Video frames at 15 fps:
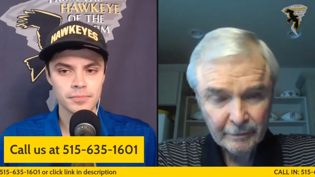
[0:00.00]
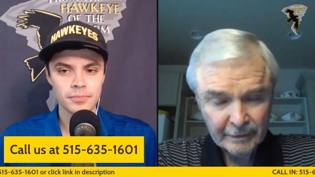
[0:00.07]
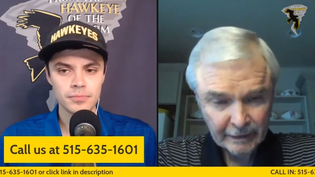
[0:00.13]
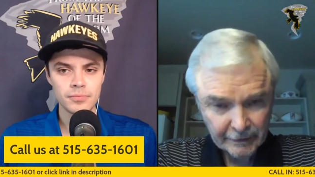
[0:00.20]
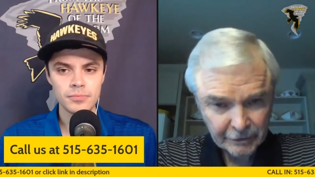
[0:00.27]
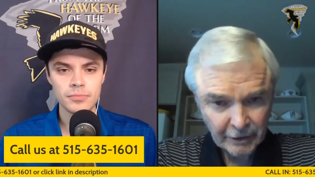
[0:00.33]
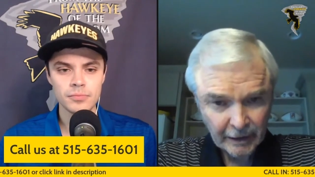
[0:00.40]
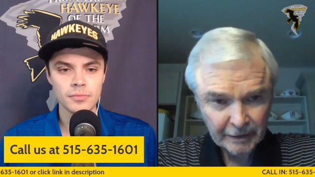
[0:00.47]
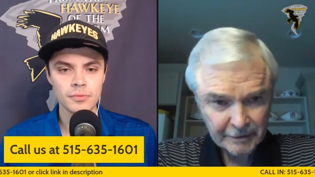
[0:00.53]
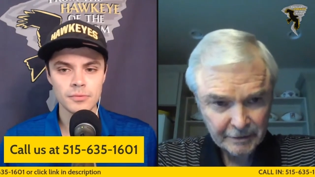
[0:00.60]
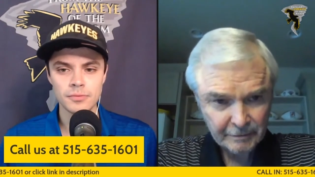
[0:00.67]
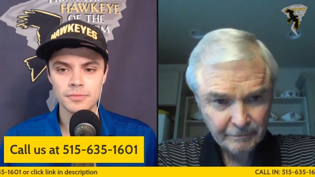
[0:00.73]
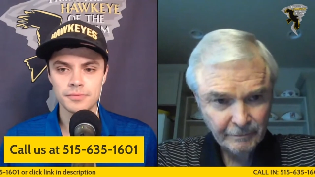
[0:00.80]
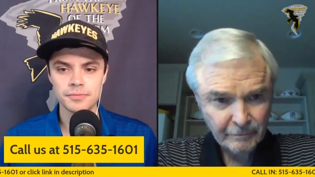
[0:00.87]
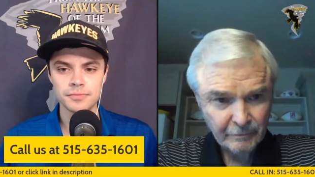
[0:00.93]
Speaker 1: Nick
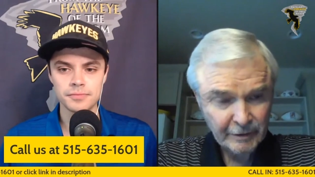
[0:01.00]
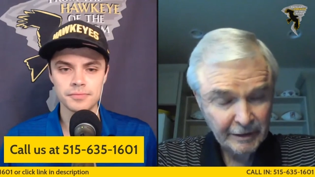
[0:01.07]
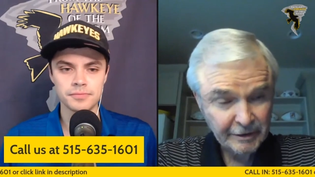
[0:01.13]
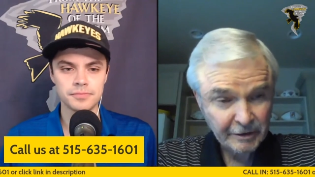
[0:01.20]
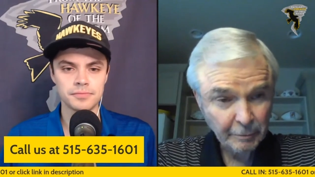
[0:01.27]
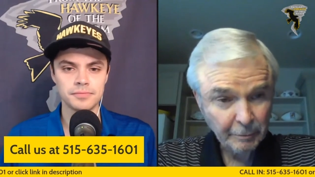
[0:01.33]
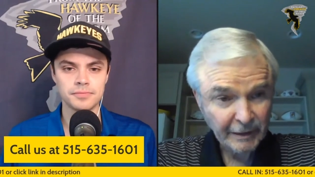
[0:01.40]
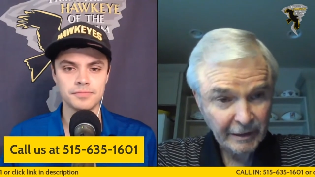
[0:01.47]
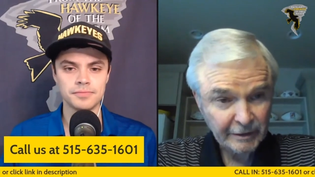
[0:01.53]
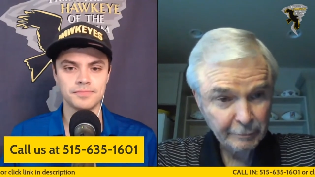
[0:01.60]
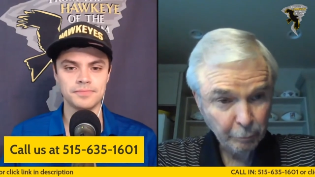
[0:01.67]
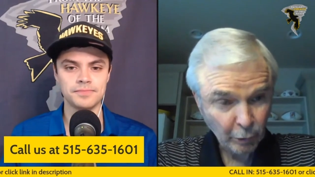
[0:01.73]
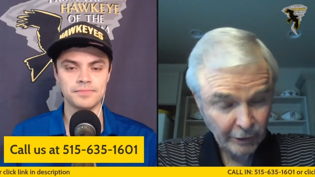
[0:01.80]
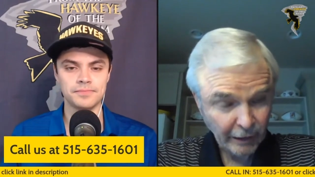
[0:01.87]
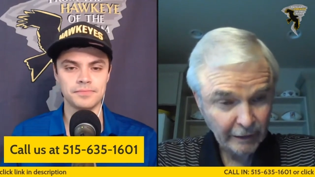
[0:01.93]
Jackson needs to be as
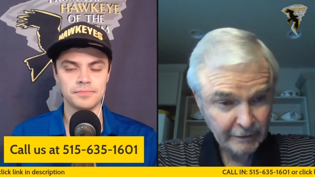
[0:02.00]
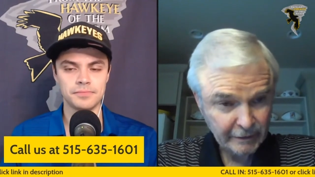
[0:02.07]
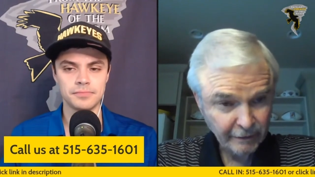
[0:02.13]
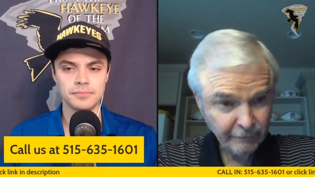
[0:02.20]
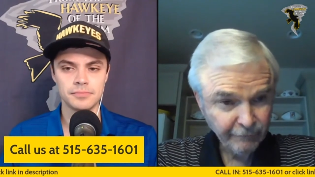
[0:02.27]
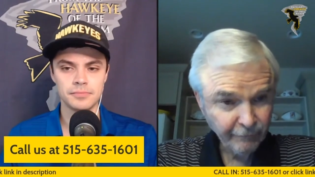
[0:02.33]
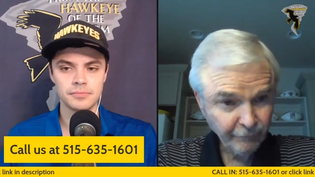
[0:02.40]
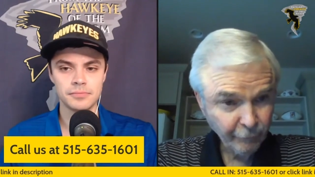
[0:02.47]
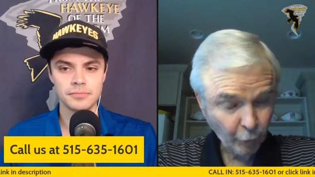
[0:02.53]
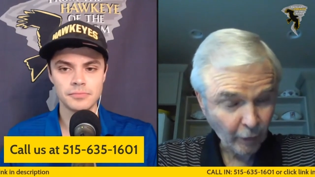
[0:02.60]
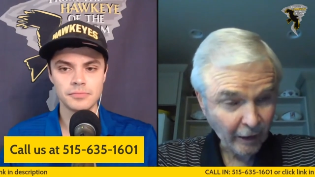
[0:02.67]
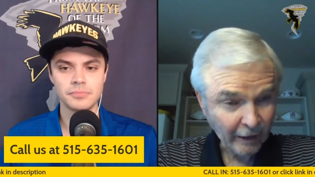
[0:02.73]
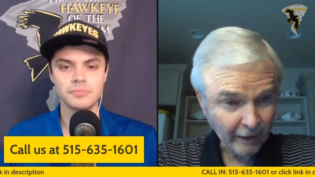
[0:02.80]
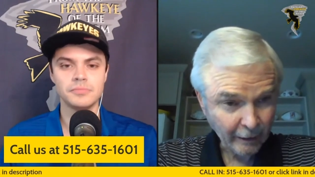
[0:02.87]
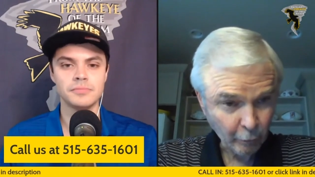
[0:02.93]
productive for
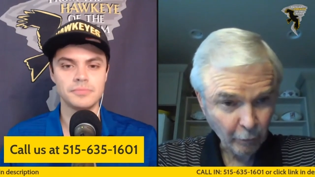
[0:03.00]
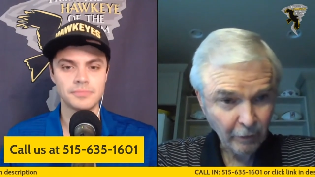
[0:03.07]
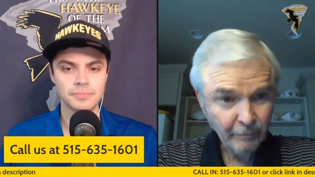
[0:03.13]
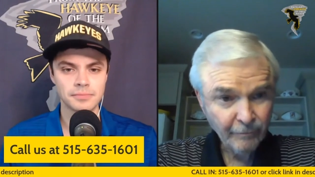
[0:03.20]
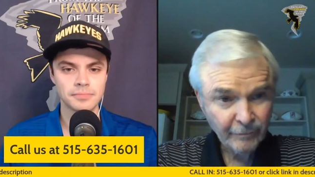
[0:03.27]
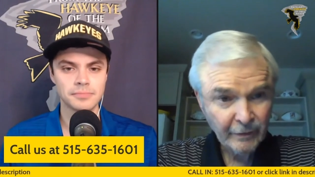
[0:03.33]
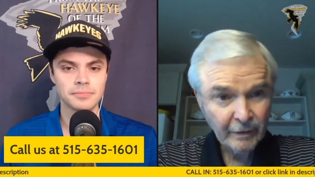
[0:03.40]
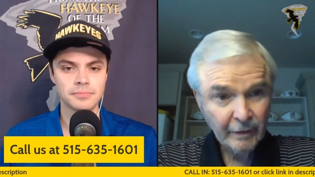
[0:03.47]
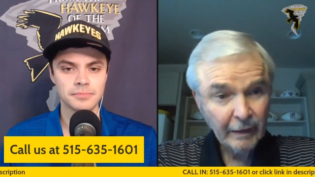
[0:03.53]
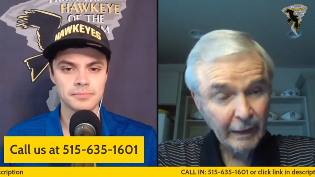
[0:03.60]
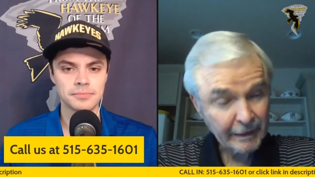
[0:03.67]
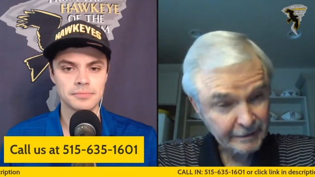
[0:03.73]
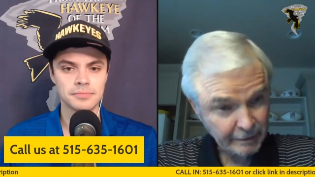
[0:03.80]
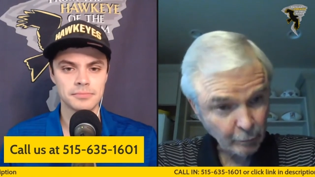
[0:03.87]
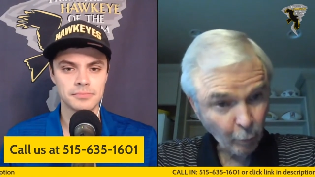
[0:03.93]
Iowa
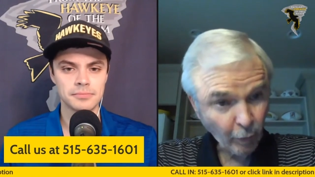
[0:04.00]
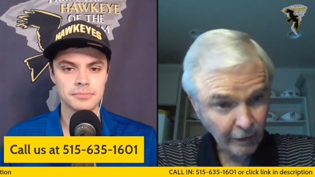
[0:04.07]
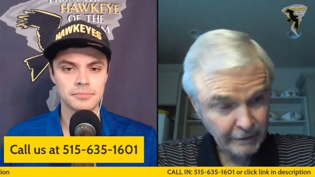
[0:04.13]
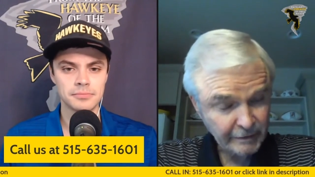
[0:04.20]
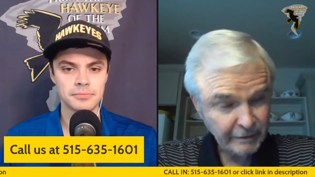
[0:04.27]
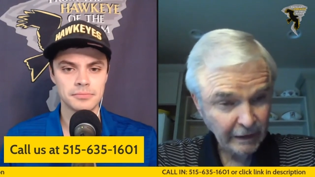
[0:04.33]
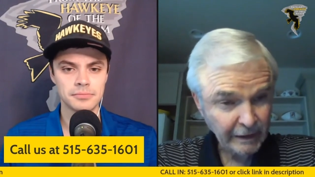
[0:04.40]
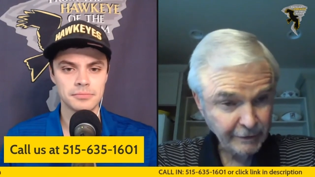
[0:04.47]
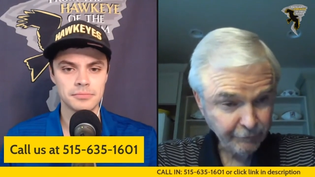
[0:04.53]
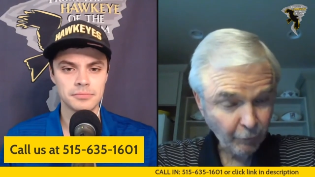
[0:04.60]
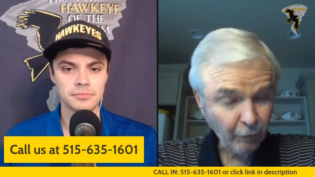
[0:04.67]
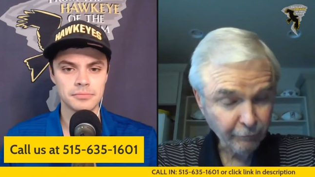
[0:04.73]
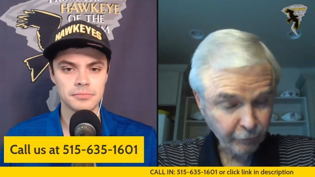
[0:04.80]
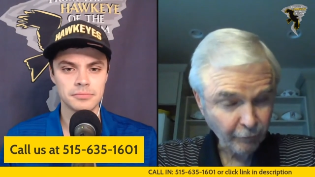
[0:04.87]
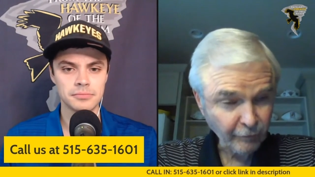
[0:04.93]
as he was last
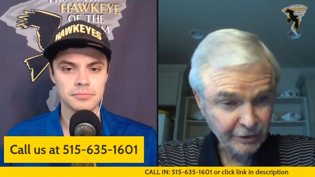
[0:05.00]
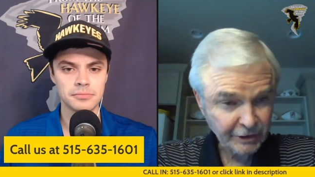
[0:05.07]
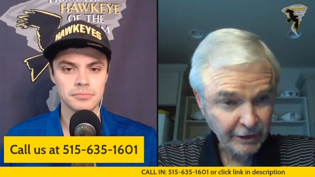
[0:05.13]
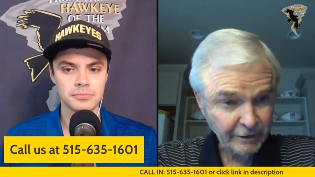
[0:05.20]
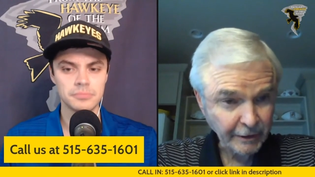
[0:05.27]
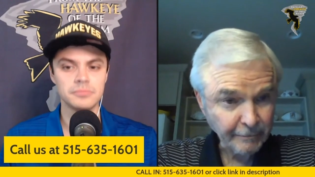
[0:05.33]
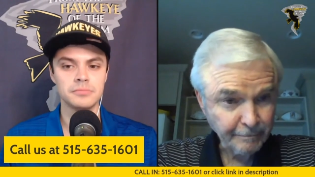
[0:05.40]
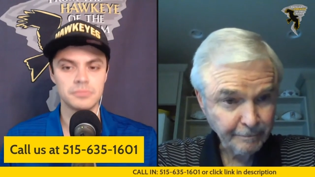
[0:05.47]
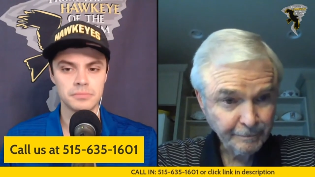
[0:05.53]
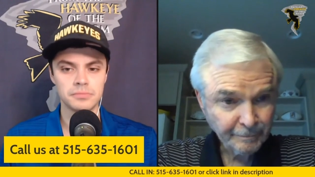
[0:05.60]
fall for Virginia.